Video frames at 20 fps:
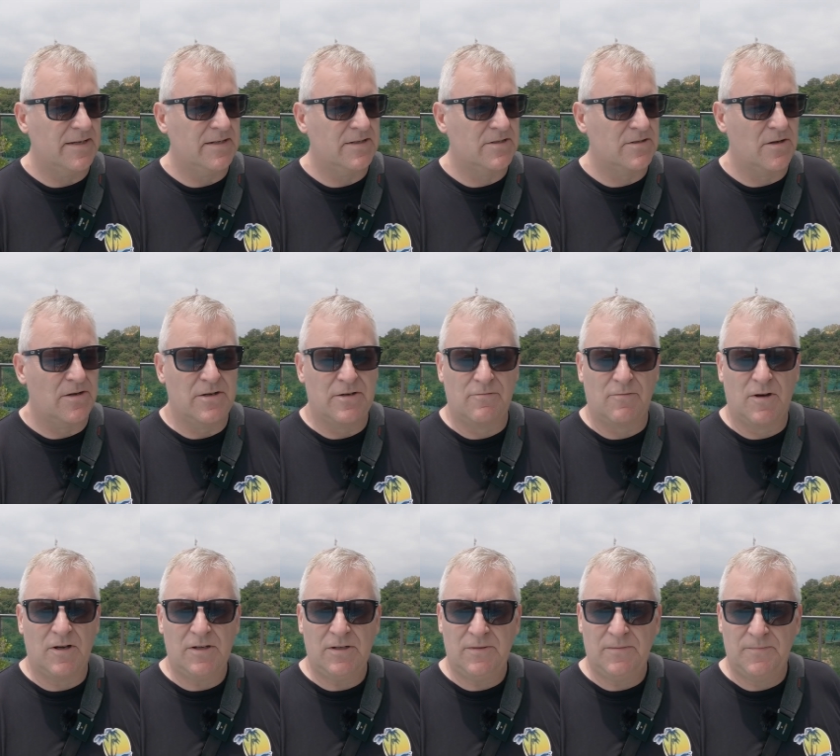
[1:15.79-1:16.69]
in Soi
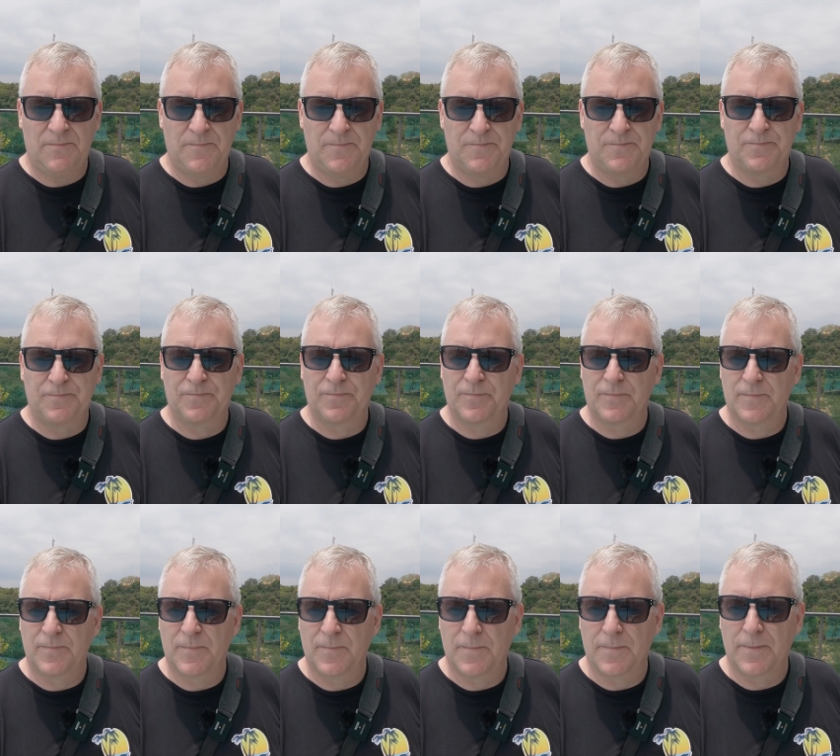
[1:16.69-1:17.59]
1
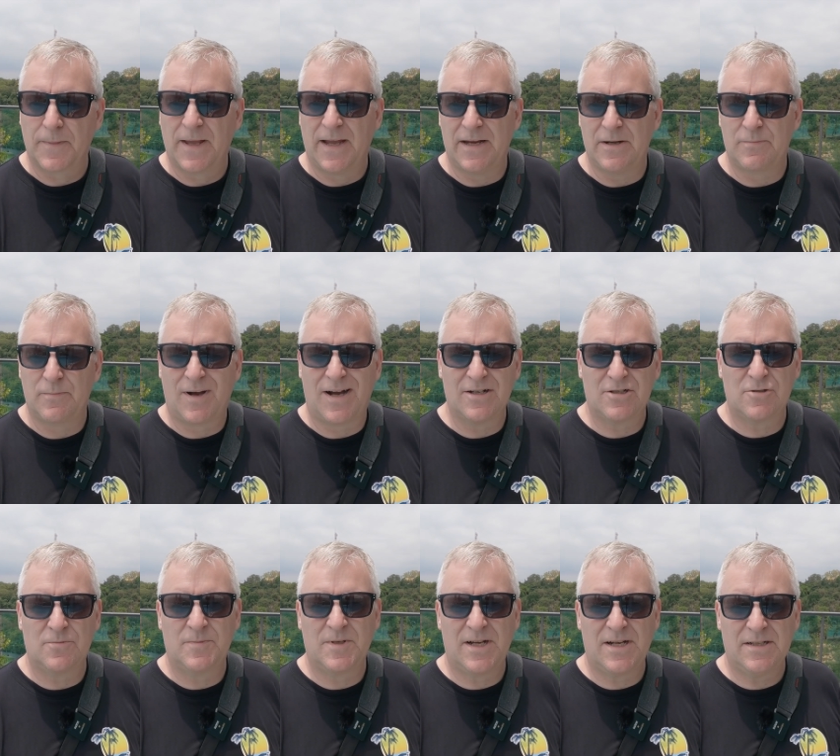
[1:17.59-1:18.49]
in
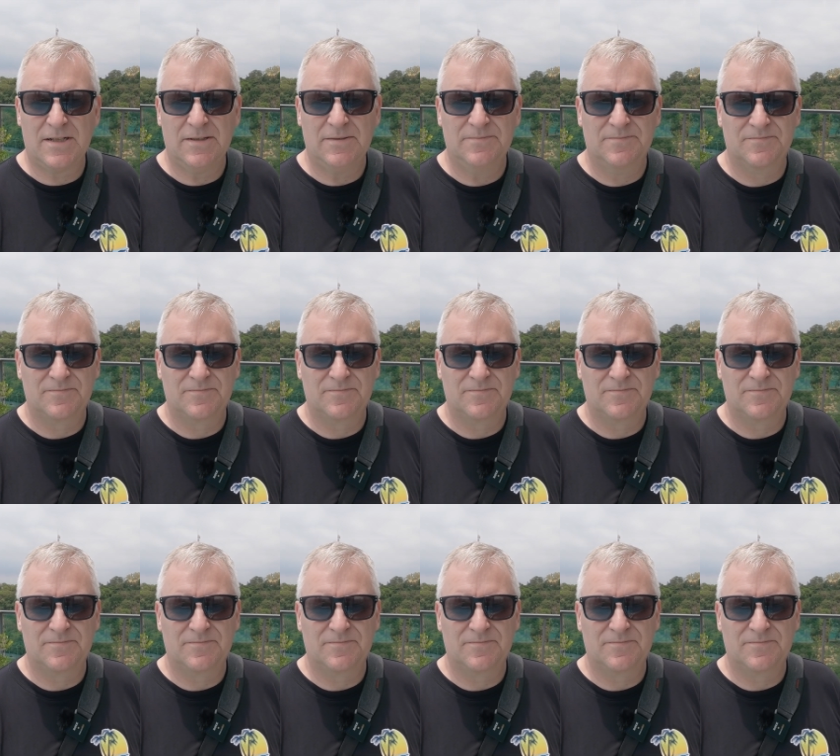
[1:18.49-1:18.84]
Pratumnak.